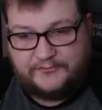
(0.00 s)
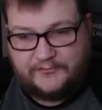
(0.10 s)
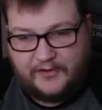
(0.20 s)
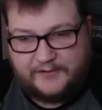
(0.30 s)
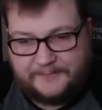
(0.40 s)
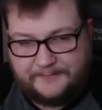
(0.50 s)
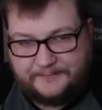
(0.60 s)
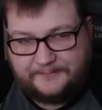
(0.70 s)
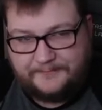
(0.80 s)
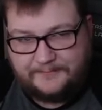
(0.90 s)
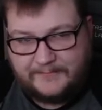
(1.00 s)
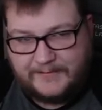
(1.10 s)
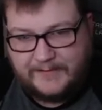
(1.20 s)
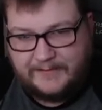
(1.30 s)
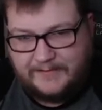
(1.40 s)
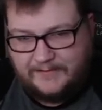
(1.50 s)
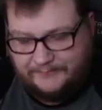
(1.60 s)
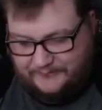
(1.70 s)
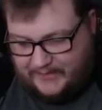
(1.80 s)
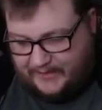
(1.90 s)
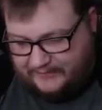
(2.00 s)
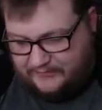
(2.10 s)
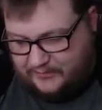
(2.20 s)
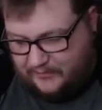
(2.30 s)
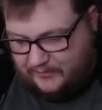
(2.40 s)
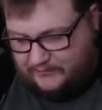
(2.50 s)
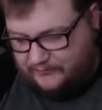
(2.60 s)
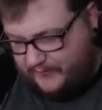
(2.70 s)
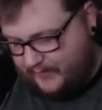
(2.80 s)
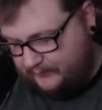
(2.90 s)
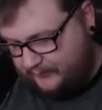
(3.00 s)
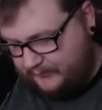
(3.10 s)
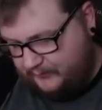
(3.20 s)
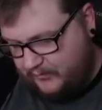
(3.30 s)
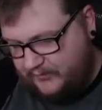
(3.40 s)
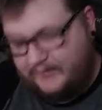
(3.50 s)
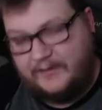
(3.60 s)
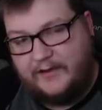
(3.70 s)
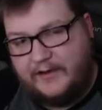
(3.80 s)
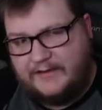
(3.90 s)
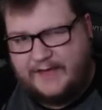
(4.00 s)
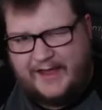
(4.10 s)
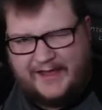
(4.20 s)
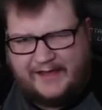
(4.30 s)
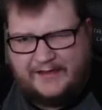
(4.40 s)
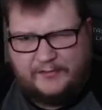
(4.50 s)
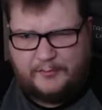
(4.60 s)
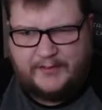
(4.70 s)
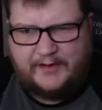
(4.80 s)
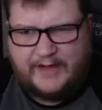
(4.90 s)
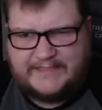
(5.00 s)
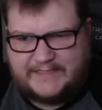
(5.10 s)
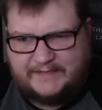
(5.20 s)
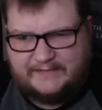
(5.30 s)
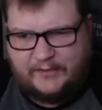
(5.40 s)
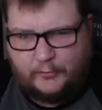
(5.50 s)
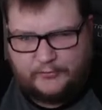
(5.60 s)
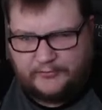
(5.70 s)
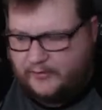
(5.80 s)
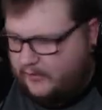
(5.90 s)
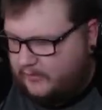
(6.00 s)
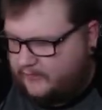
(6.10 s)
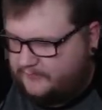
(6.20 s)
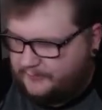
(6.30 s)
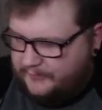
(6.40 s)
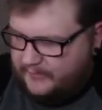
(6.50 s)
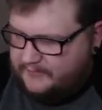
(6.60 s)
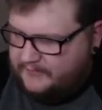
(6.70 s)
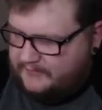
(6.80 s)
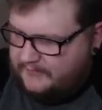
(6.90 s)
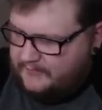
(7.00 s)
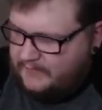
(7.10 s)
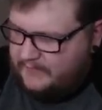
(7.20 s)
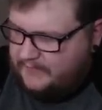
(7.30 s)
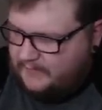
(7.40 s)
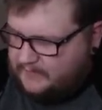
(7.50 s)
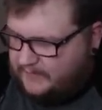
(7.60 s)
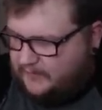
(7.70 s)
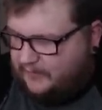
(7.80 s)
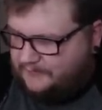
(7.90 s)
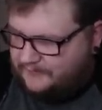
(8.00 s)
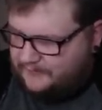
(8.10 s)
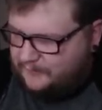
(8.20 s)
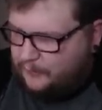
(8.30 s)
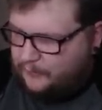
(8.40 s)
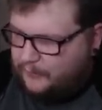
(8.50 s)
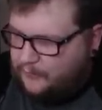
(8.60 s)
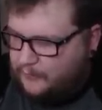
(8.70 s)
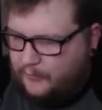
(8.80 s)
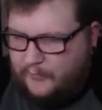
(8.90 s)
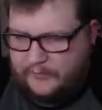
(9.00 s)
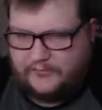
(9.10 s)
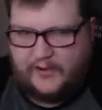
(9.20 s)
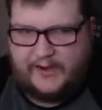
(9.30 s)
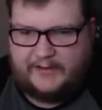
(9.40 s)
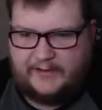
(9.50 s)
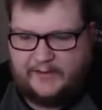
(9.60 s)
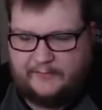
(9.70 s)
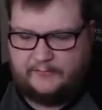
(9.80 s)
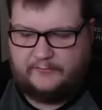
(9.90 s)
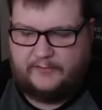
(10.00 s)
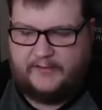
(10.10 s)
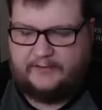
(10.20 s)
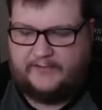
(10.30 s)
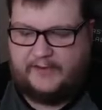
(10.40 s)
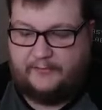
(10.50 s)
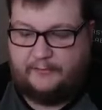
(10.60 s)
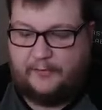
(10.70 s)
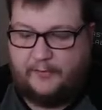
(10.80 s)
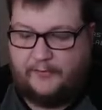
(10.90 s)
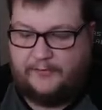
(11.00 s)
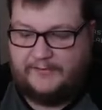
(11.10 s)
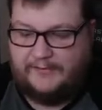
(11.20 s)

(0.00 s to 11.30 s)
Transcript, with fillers: Strike. I got the cards that I really wanted. Yeah, it would have been nice to get the alternate arts, but you know, we'll, we'll, we'll try again later down the road.